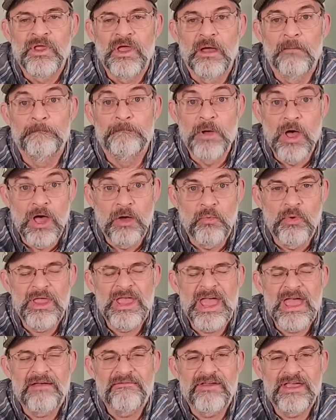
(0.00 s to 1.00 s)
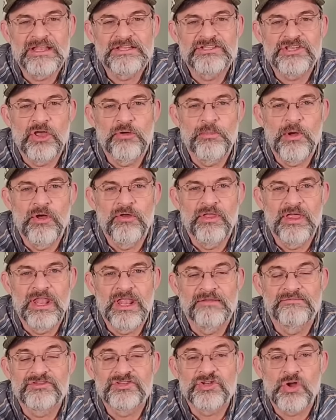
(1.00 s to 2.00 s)
Uh, but we have had sobo that
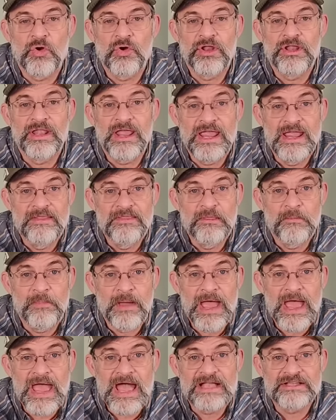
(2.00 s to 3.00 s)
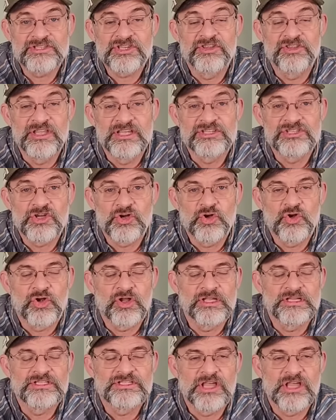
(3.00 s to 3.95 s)
have started in the past this early.